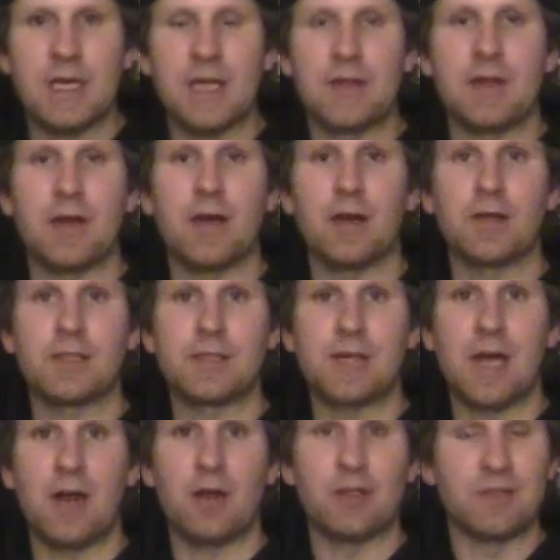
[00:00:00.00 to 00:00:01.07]
and the art
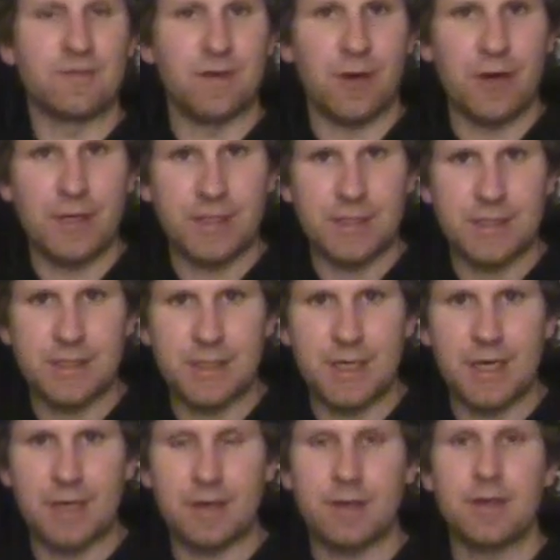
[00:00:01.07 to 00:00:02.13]
style is very
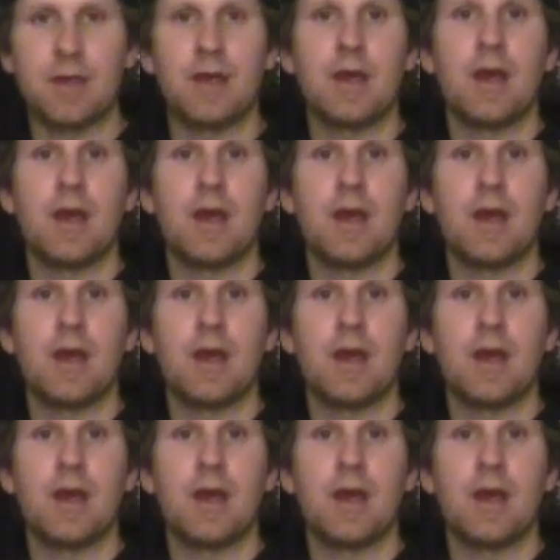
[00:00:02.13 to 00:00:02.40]
distinct.